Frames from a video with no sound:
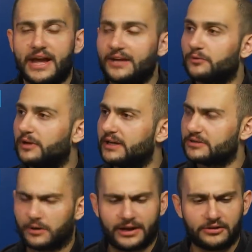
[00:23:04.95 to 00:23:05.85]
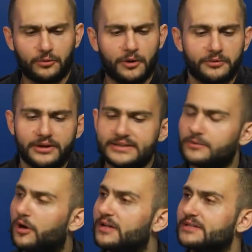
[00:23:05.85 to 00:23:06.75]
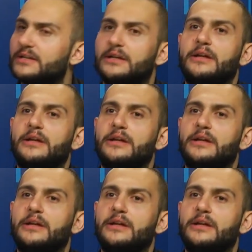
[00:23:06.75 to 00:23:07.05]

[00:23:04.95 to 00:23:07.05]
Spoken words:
8 release or 8.1 release was